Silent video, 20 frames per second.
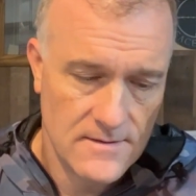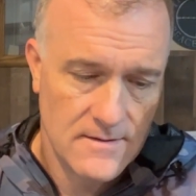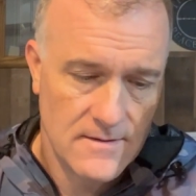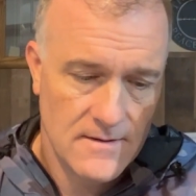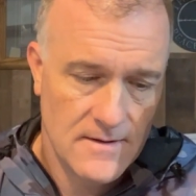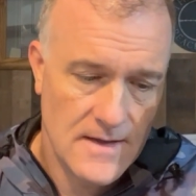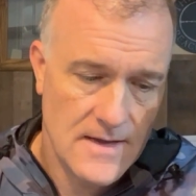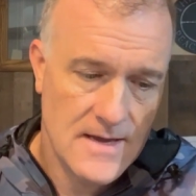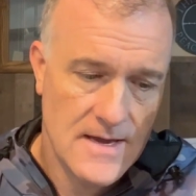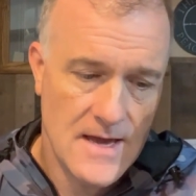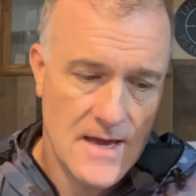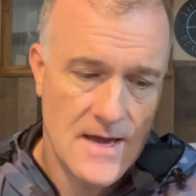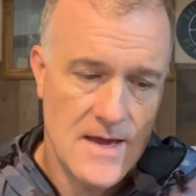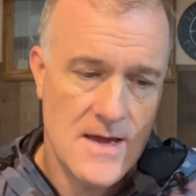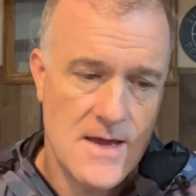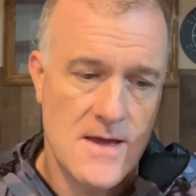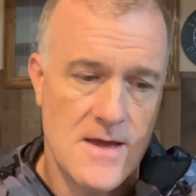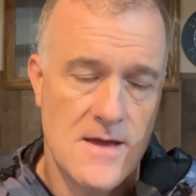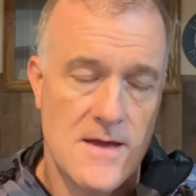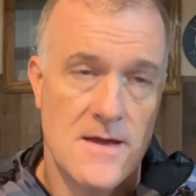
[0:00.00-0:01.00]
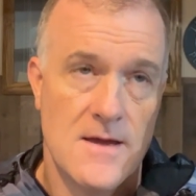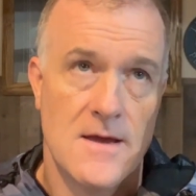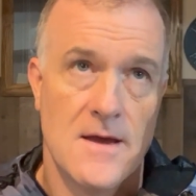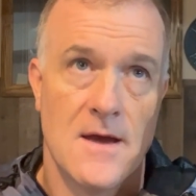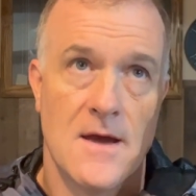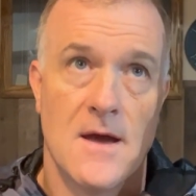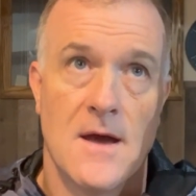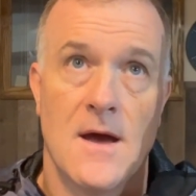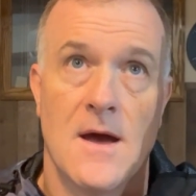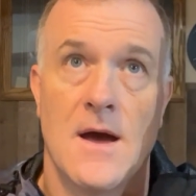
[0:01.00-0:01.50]
AK
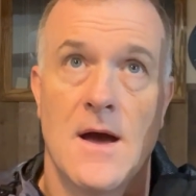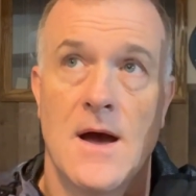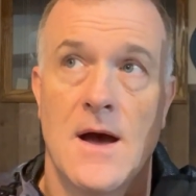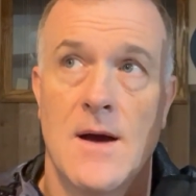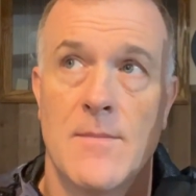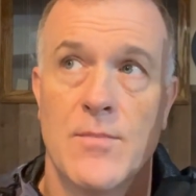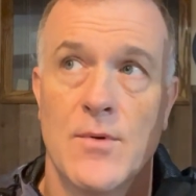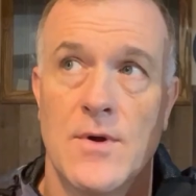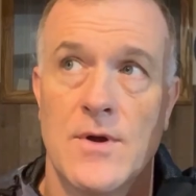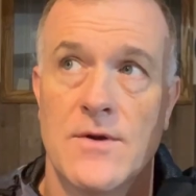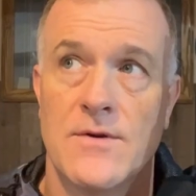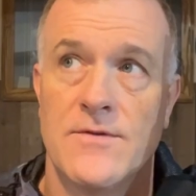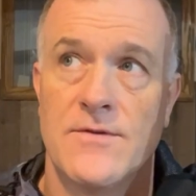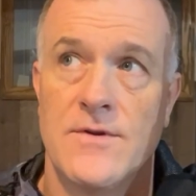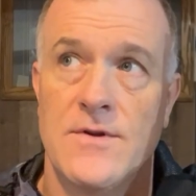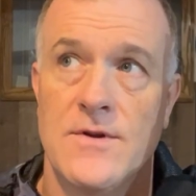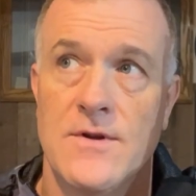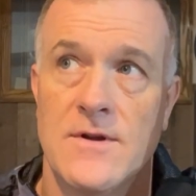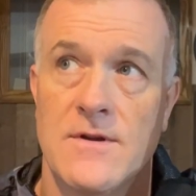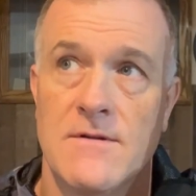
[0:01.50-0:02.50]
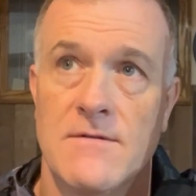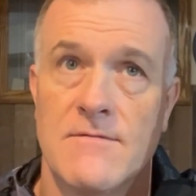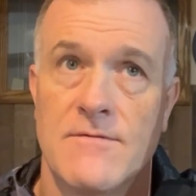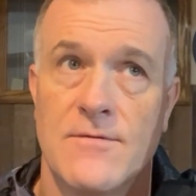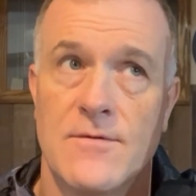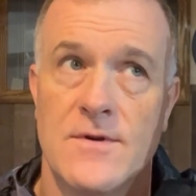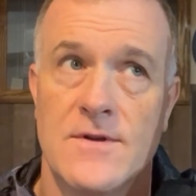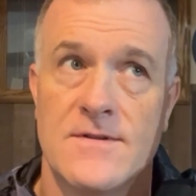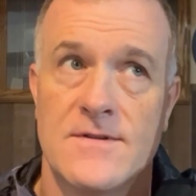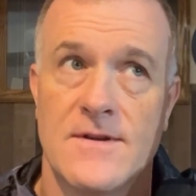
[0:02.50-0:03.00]
Operators Union
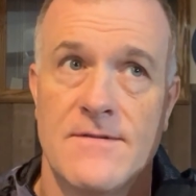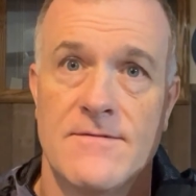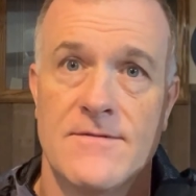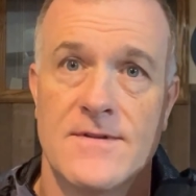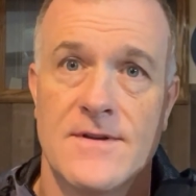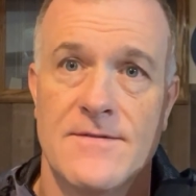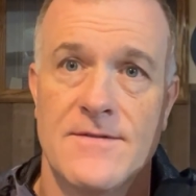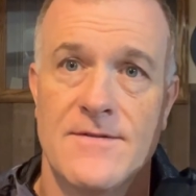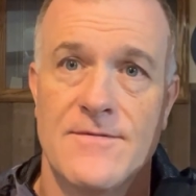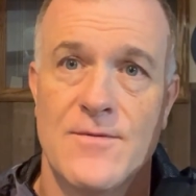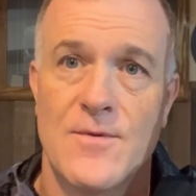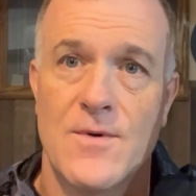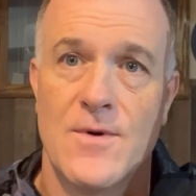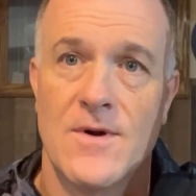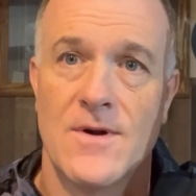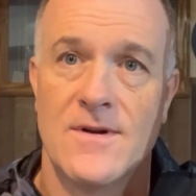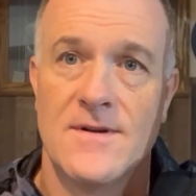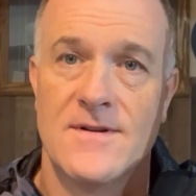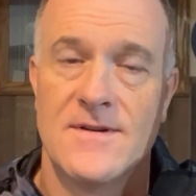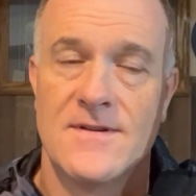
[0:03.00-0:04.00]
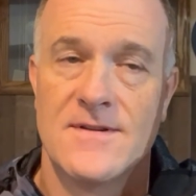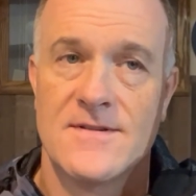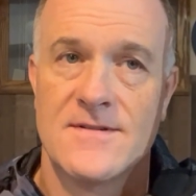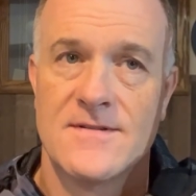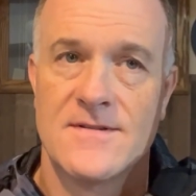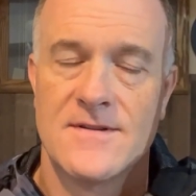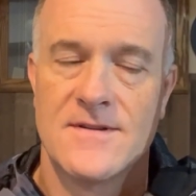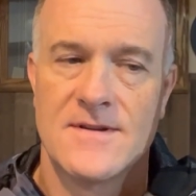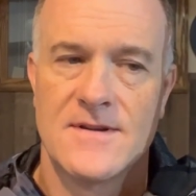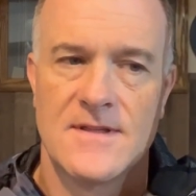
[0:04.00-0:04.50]
4774, and
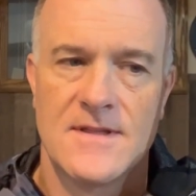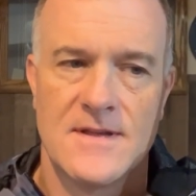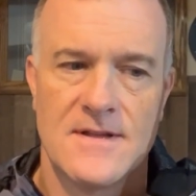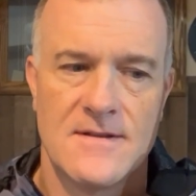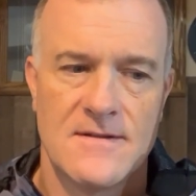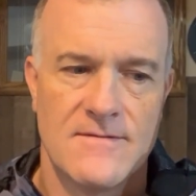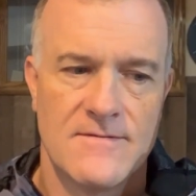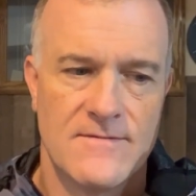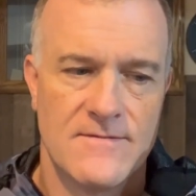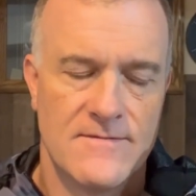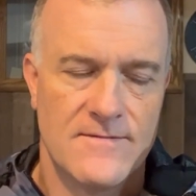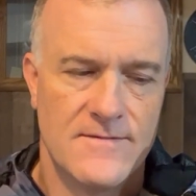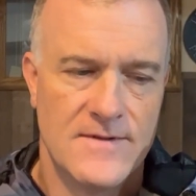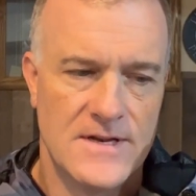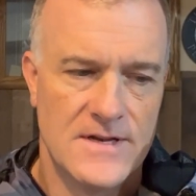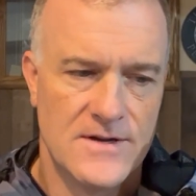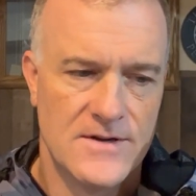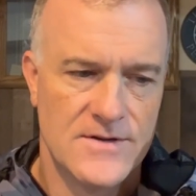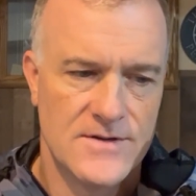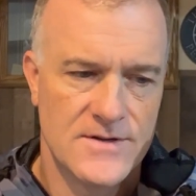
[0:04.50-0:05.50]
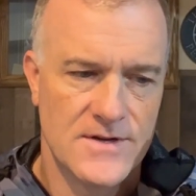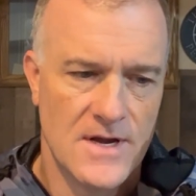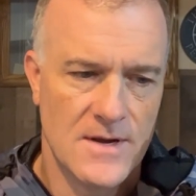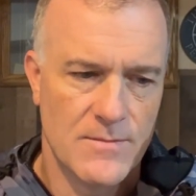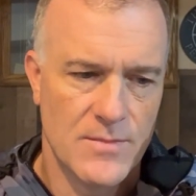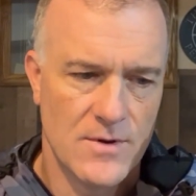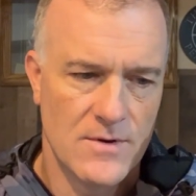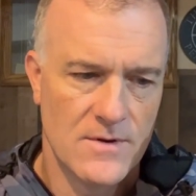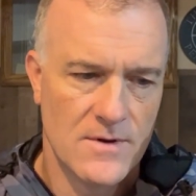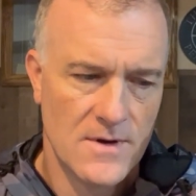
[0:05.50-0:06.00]
it's, I think, the Vintage
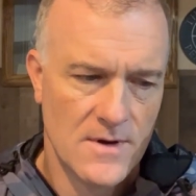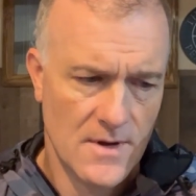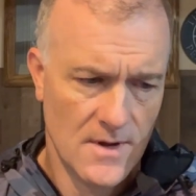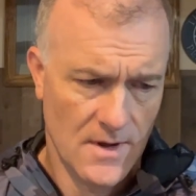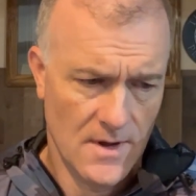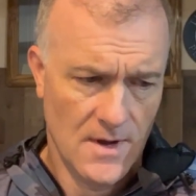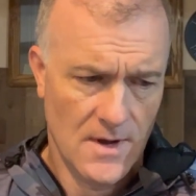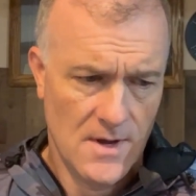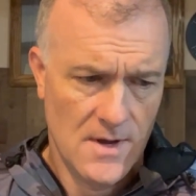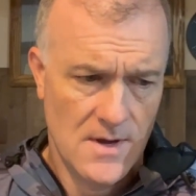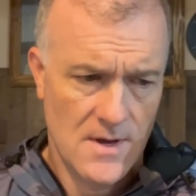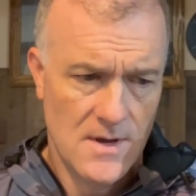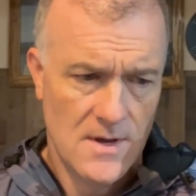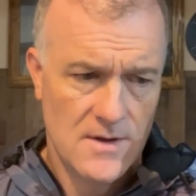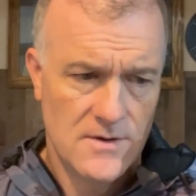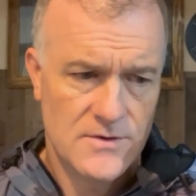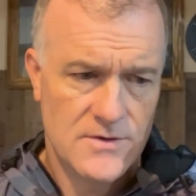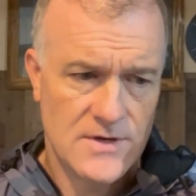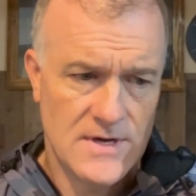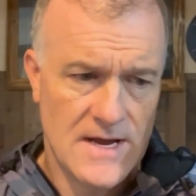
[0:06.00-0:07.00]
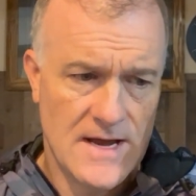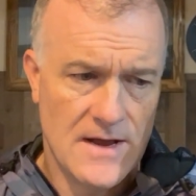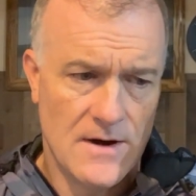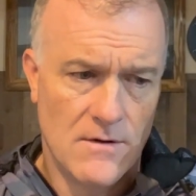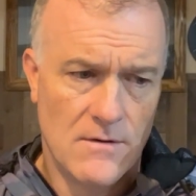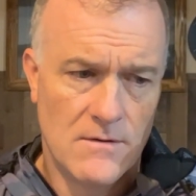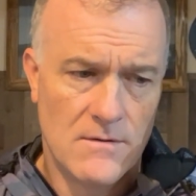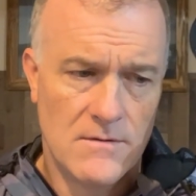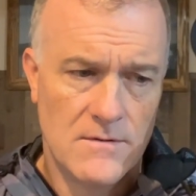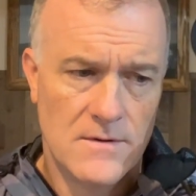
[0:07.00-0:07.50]
Sniper
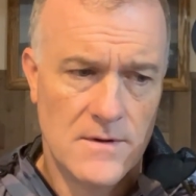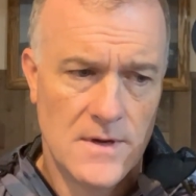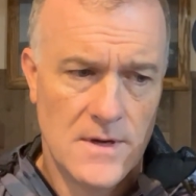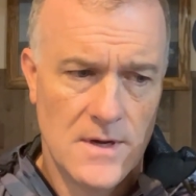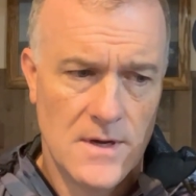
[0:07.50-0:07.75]
channel.